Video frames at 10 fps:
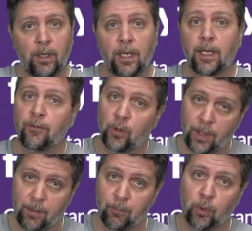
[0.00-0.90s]
if you
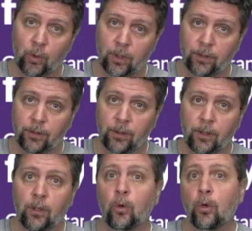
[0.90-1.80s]
import
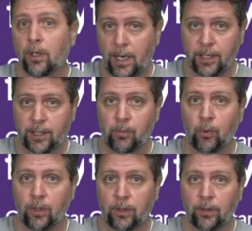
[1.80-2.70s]
or
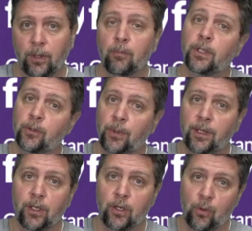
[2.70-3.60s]
export
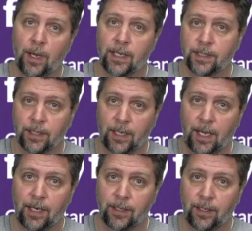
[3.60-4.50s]
between the US and
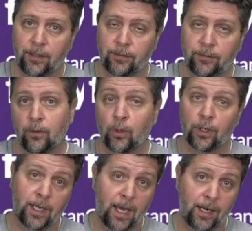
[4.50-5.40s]
Canada, or
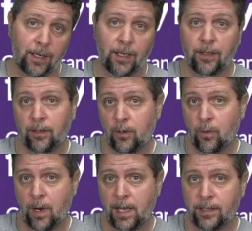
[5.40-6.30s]
Canada and the
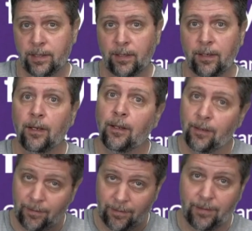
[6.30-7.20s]
US,
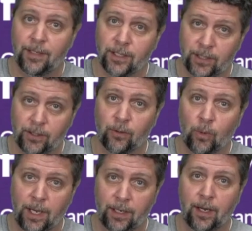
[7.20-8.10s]
this is the
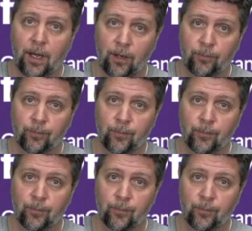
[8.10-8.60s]
way to go.